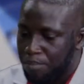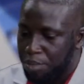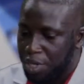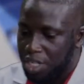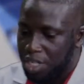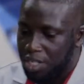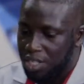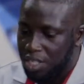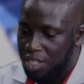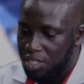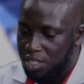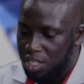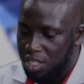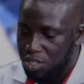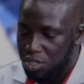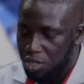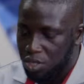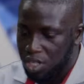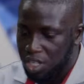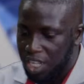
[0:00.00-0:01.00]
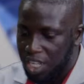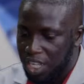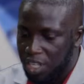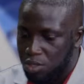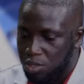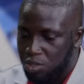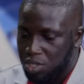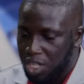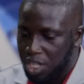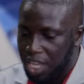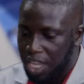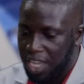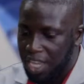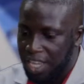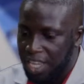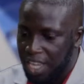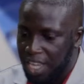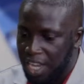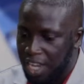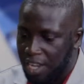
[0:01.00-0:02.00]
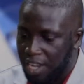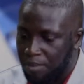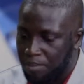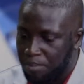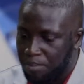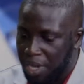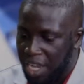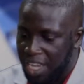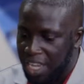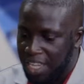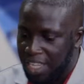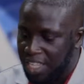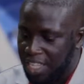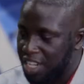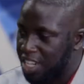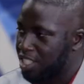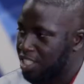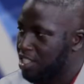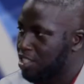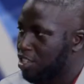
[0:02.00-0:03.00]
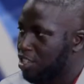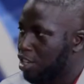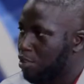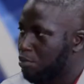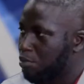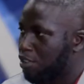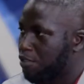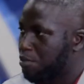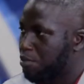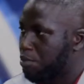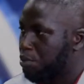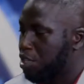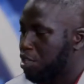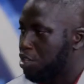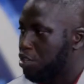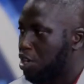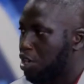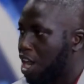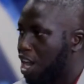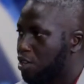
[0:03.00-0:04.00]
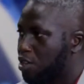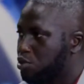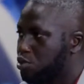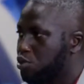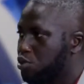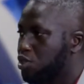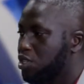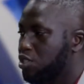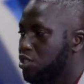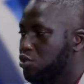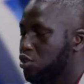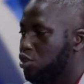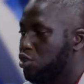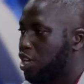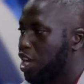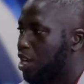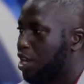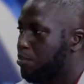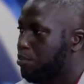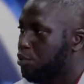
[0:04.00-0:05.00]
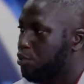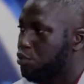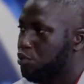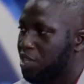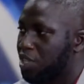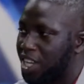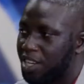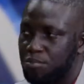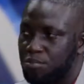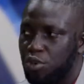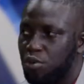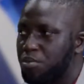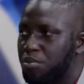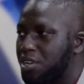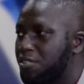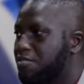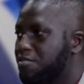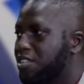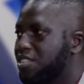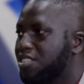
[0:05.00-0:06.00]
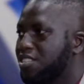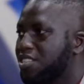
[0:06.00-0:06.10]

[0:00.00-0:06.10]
But it's not there to say by increasing the number of people in your household is going to help you get more benefits.